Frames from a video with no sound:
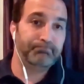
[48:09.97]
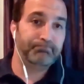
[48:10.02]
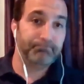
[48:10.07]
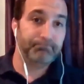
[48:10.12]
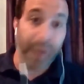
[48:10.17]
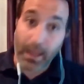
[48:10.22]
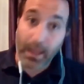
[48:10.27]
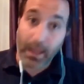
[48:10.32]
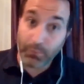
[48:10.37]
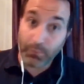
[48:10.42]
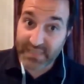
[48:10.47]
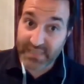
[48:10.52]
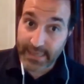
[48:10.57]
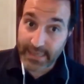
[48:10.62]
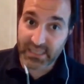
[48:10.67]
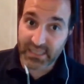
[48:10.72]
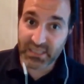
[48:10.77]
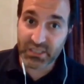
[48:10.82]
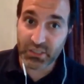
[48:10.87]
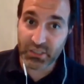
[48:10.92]
But I'm not
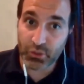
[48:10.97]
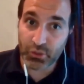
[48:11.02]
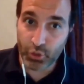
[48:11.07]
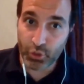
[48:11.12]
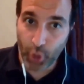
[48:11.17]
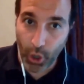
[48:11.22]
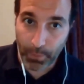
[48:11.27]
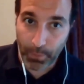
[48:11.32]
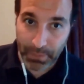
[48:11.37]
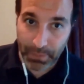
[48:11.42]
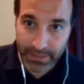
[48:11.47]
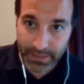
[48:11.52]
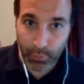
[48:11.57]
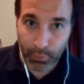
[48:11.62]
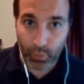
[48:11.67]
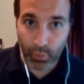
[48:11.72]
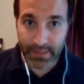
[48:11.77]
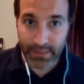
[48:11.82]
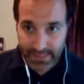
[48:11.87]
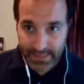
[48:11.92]
saying it's not
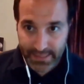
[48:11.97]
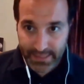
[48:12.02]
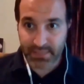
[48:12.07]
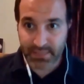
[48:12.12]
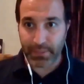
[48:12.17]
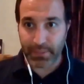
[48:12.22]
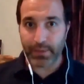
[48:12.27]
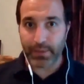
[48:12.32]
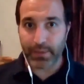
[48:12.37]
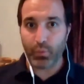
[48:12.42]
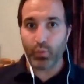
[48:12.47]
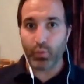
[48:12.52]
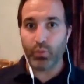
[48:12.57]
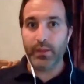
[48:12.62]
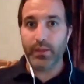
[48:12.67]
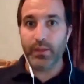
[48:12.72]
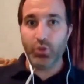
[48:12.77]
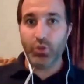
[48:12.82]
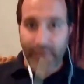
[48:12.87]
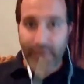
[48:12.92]
applicable. It is applicable.
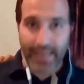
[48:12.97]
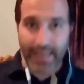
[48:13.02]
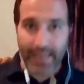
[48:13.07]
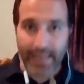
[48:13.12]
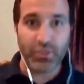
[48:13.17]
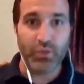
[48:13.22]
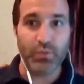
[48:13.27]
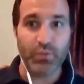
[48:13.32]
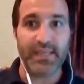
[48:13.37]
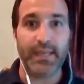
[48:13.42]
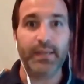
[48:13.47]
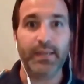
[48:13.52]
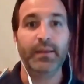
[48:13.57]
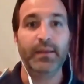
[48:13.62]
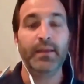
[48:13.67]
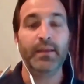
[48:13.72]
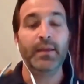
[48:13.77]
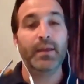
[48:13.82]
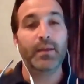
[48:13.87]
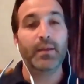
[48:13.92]
You can use it,
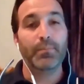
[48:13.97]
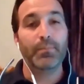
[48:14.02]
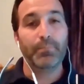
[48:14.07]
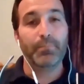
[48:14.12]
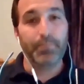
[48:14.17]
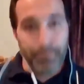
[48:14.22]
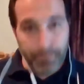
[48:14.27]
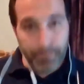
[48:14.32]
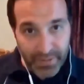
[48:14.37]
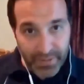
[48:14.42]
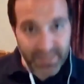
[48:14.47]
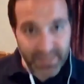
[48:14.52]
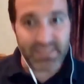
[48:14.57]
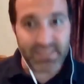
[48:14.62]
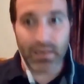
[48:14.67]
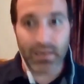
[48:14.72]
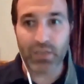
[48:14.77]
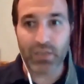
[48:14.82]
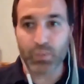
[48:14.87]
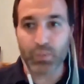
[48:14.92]
but it's the
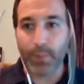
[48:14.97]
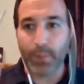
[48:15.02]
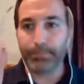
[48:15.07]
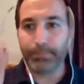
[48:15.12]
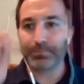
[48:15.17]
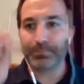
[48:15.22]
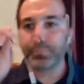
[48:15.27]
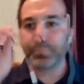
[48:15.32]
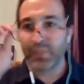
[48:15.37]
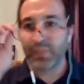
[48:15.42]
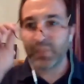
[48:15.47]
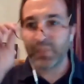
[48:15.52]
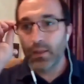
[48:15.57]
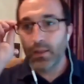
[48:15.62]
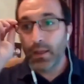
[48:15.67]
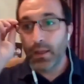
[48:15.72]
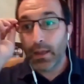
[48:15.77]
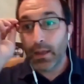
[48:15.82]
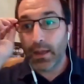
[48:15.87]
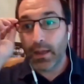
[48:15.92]
last one.
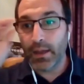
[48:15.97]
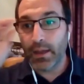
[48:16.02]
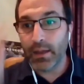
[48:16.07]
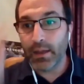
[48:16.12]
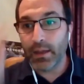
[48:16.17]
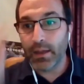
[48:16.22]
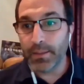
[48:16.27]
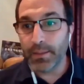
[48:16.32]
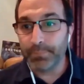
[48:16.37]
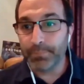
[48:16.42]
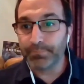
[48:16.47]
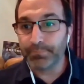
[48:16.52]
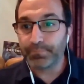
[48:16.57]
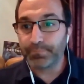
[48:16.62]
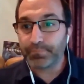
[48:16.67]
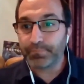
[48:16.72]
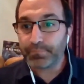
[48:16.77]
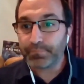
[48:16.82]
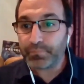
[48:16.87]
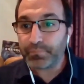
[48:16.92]
Um,
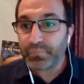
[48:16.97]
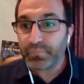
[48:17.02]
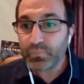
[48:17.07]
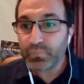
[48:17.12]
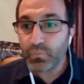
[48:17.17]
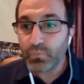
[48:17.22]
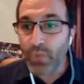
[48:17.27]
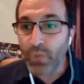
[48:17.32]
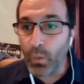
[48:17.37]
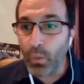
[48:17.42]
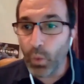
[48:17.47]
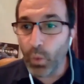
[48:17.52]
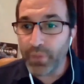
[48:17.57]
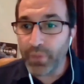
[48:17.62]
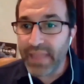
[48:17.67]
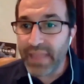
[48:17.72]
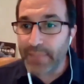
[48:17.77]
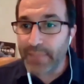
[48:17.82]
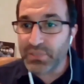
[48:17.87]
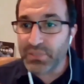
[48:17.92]
what are
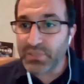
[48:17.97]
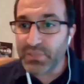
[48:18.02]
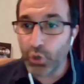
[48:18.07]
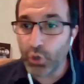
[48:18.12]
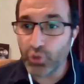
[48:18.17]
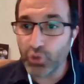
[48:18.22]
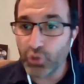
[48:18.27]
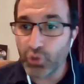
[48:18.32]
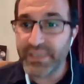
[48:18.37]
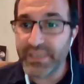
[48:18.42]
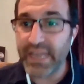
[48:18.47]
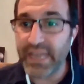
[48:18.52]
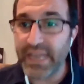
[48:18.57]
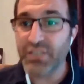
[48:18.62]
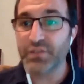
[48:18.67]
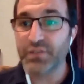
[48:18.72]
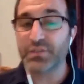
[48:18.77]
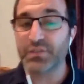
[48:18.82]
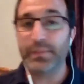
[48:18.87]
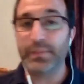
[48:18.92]
the absolute
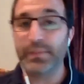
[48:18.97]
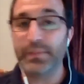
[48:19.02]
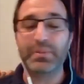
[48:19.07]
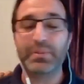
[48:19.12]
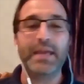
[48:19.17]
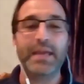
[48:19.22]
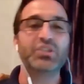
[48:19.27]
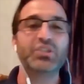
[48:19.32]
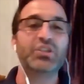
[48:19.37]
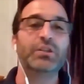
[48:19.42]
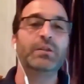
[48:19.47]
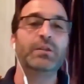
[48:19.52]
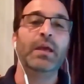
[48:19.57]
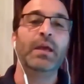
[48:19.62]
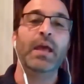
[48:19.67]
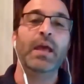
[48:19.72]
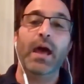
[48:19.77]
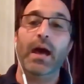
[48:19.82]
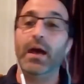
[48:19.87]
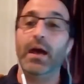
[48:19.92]
contraindications for manipulation?
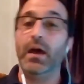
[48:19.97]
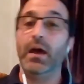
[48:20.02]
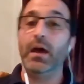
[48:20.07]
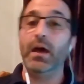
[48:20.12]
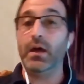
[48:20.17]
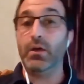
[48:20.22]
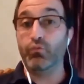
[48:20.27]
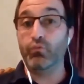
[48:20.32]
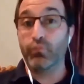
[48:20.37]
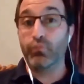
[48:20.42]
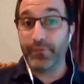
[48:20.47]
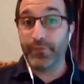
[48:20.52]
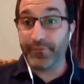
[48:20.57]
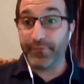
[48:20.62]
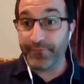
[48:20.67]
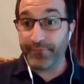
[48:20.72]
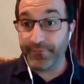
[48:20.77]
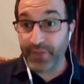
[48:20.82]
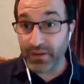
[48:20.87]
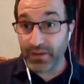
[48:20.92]
Uh,
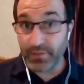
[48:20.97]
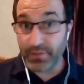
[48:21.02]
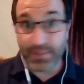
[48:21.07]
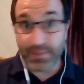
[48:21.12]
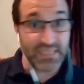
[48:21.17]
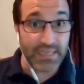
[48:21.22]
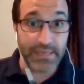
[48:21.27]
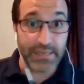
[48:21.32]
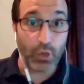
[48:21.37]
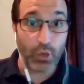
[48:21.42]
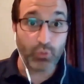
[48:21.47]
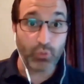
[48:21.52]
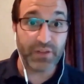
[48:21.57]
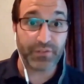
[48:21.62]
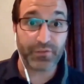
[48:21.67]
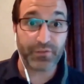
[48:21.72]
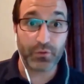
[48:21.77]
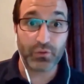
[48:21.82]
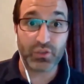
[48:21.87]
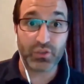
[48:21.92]
fundamentally no
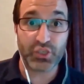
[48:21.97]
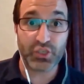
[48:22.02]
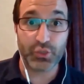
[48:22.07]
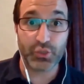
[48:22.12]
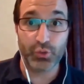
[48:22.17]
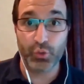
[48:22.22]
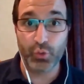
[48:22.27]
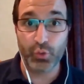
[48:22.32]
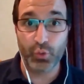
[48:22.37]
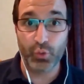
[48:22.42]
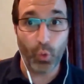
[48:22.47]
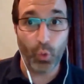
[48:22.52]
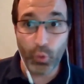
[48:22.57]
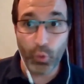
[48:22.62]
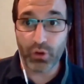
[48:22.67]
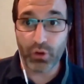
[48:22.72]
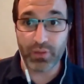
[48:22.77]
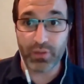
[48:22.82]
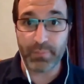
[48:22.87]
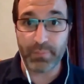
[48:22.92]
different to
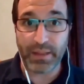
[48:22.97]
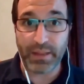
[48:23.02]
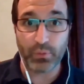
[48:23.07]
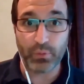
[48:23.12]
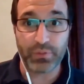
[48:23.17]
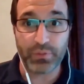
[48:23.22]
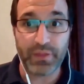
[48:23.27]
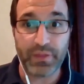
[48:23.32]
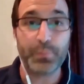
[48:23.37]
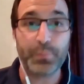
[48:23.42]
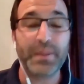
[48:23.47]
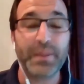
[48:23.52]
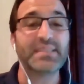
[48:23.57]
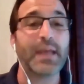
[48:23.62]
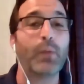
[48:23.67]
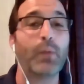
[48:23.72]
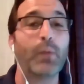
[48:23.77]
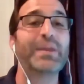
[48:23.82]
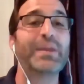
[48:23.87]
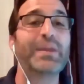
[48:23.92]
all your other manual therapies,
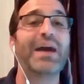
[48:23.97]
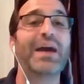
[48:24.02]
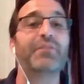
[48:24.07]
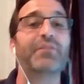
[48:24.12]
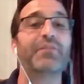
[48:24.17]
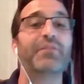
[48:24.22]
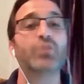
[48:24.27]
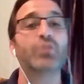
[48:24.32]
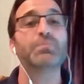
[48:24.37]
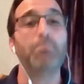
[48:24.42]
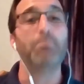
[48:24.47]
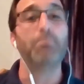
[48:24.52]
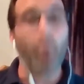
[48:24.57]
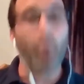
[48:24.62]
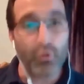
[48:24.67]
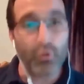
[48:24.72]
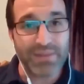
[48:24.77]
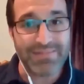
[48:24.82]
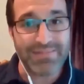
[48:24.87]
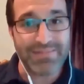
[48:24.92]
and we cover those
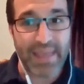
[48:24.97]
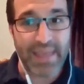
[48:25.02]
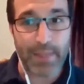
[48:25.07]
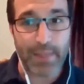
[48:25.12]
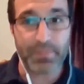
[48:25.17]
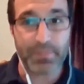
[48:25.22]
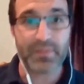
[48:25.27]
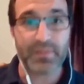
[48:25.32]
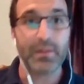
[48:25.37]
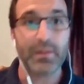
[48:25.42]
more in depth.